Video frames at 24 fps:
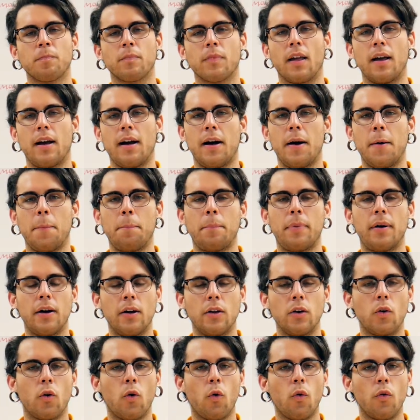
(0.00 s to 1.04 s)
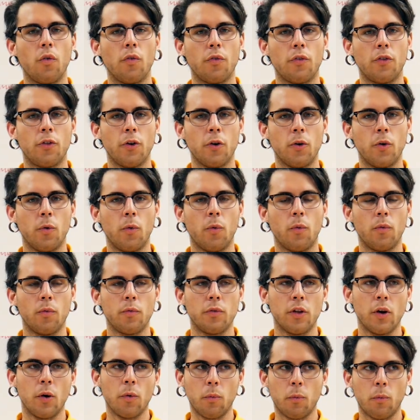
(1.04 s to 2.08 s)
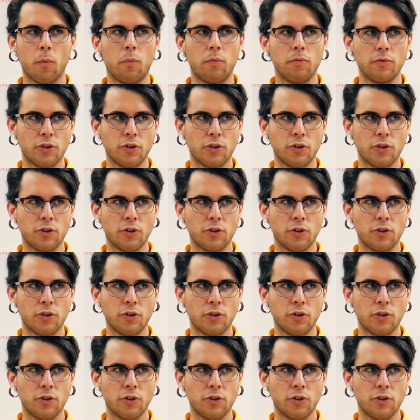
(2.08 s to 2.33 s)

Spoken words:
but the